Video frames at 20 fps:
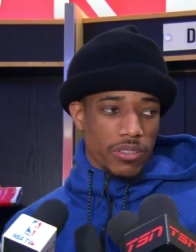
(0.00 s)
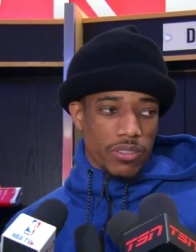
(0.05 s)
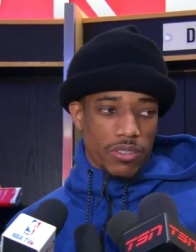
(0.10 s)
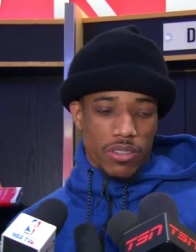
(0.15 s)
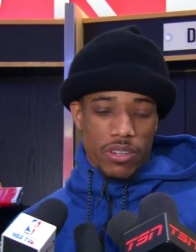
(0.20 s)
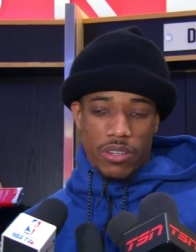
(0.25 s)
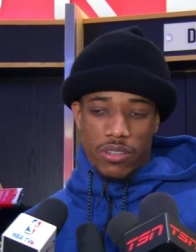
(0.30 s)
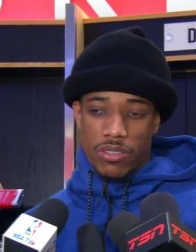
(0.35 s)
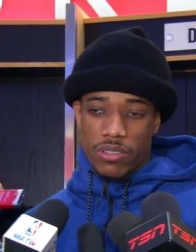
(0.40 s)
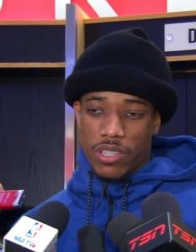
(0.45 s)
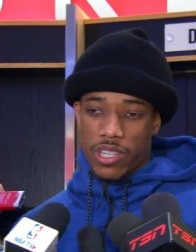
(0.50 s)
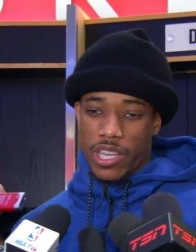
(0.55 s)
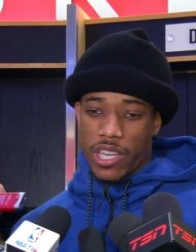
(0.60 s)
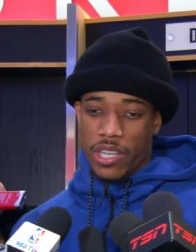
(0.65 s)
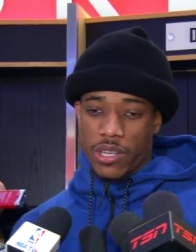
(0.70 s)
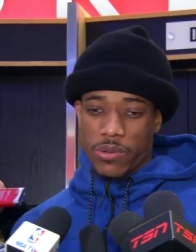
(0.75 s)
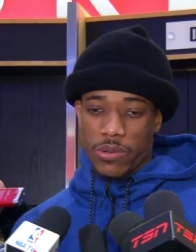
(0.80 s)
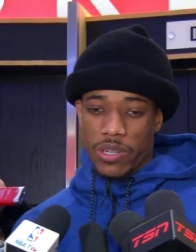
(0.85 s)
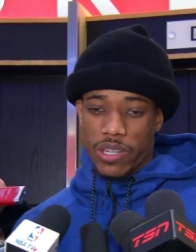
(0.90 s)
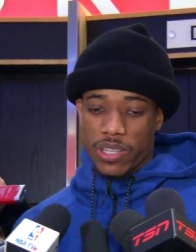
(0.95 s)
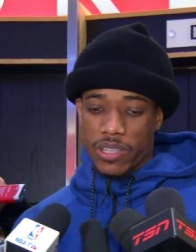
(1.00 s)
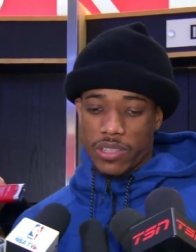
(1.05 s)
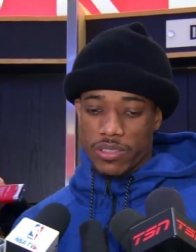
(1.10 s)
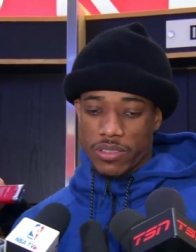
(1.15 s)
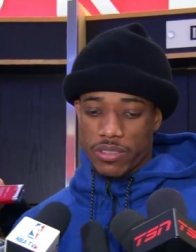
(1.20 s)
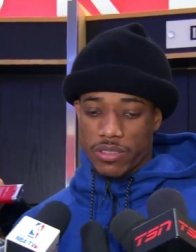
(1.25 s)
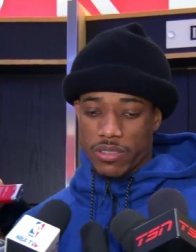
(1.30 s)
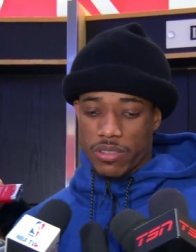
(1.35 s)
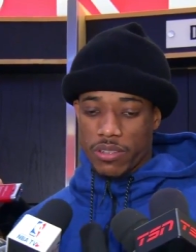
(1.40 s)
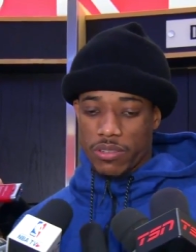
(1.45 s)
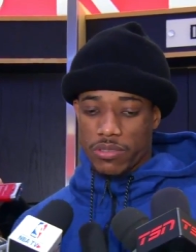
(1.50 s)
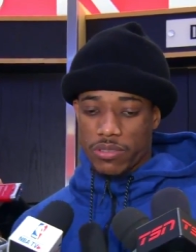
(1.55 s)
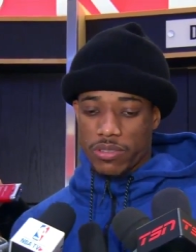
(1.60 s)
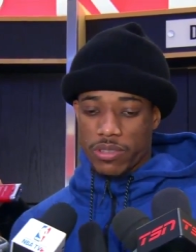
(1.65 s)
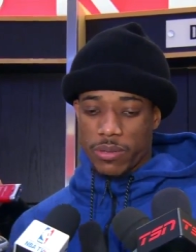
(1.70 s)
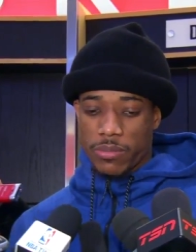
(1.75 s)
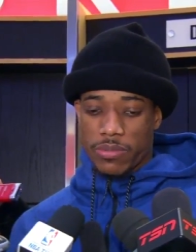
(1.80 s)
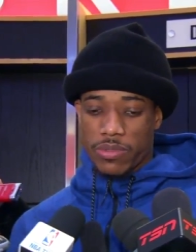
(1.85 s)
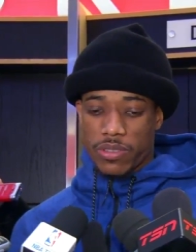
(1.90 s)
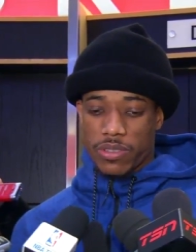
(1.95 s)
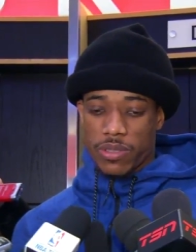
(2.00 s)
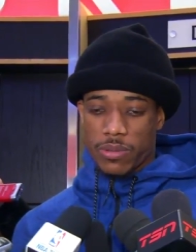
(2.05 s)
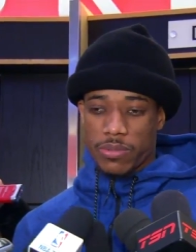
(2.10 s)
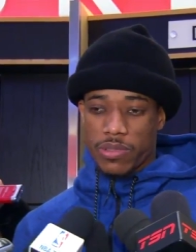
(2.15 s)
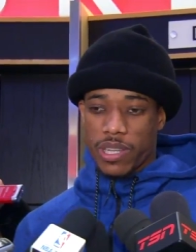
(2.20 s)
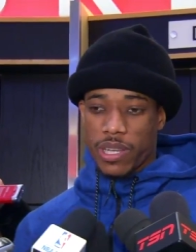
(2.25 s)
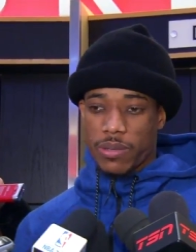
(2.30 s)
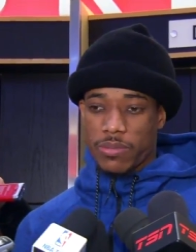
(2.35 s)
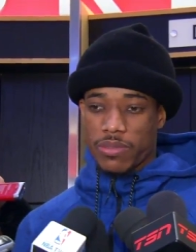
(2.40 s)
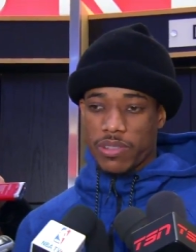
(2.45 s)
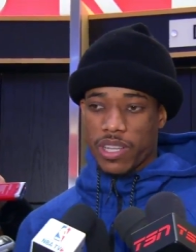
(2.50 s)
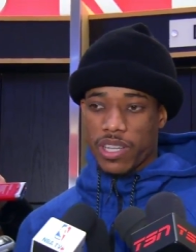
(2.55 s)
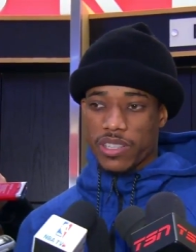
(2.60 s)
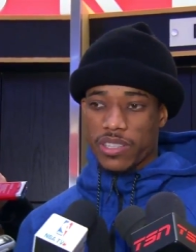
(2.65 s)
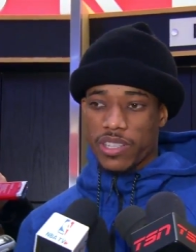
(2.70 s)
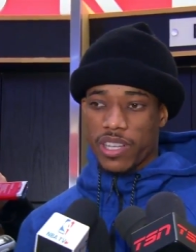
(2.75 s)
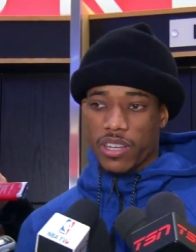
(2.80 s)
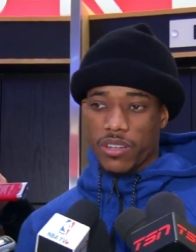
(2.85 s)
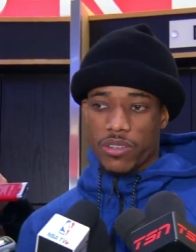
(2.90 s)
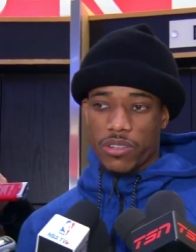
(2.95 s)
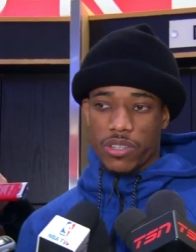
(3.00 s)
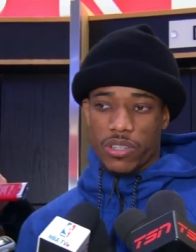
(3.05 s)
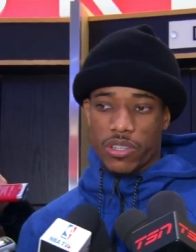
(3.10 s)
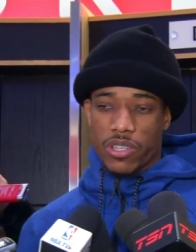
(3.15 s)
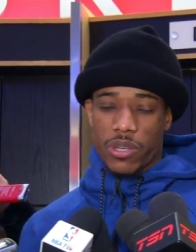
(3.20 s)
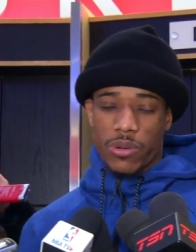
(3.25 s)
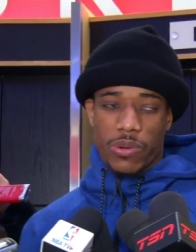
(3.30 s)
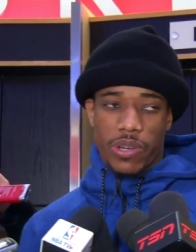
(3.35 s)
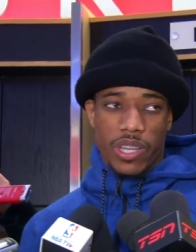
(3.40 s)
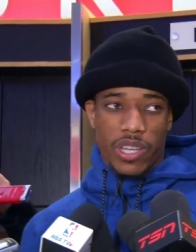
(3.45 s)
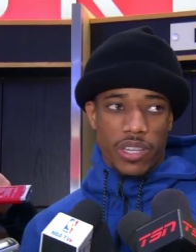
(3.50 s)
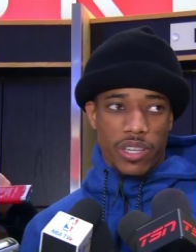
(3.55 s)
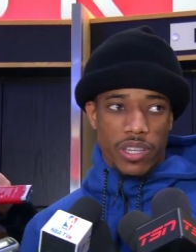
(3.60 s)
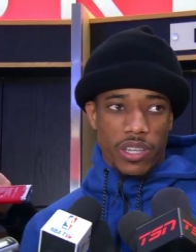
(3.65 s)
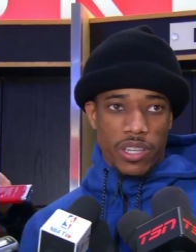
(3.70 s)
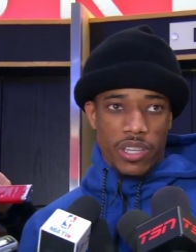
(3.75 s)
You know, you can't quit. You know, some, sometimes things not going to go your way.